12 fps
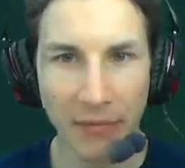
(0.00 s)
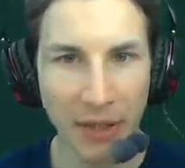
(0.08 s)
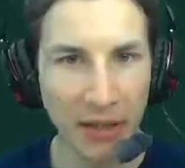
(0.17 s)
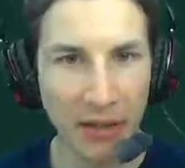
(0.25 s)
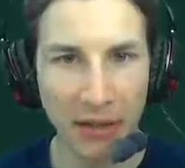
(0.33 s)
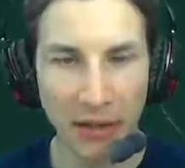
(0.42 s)

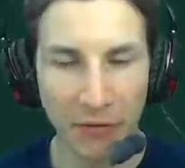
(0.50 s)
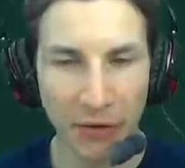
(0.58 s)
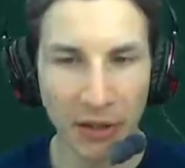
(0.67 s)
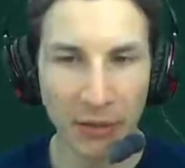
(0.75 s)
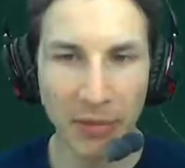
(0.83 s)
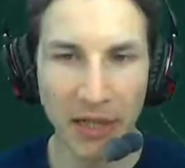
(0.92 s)

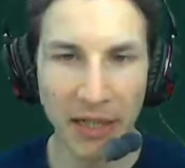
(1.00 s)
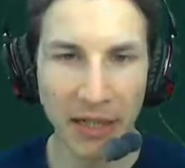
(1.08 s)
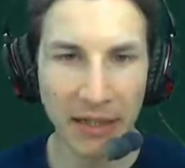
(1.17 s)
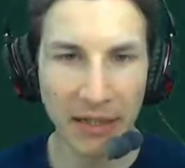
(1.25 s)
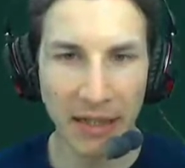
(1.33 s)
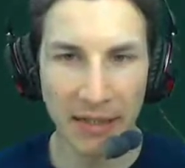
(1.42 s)
debugging a
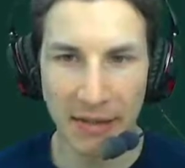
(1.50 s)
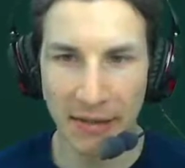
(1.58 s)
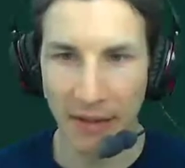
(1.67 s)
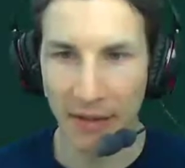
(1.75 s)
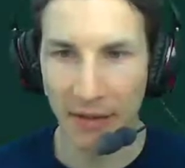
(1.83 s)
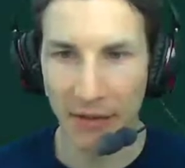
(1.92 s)
test
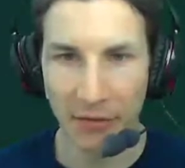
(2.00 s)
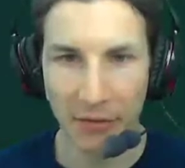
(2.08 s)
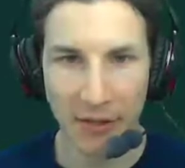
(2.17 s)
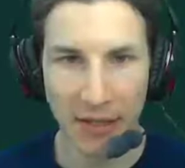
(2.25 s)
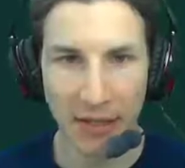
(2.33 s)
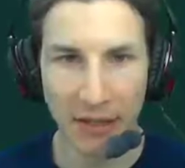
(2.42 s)
and you
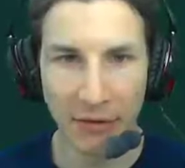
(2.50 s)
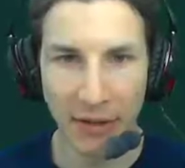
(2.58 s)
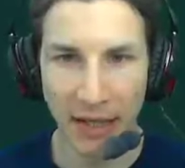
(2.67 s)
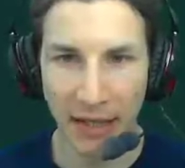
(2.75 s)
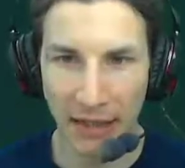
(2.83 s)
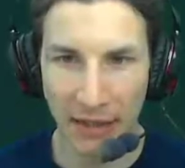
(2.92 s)
see,
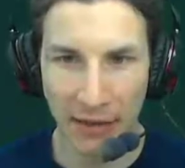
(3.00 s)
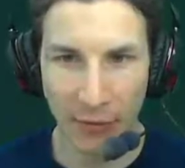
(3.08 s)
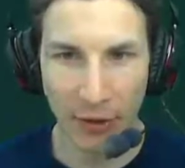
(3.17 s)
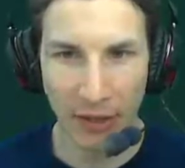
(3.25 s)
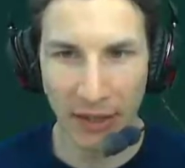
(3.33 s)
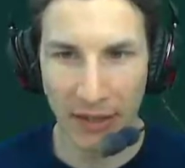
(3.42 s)
okay, this
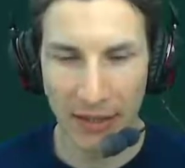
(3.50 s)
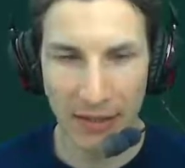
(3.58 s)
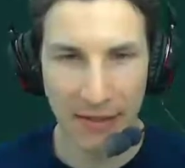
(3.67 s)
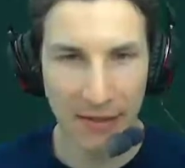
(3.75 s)
one is